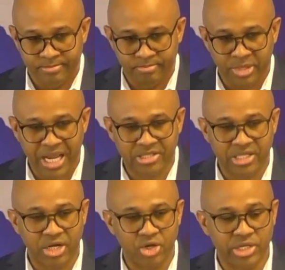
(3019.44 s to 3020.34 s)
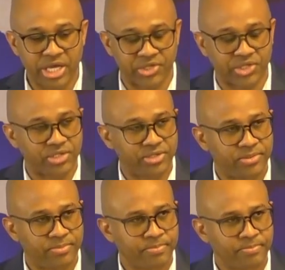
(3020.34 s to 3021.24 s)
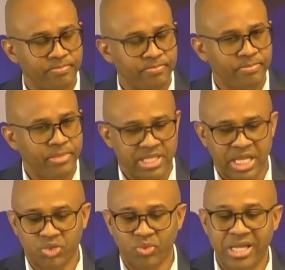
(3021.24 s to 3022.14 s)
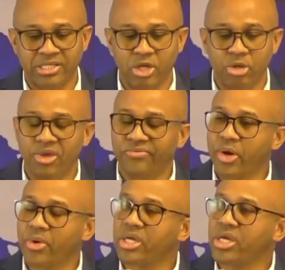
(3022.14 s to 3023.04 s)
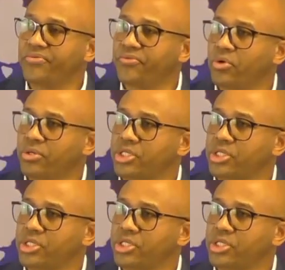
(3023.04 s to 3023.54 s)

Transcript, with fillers: But I tell you this that's why I tell you be very careful.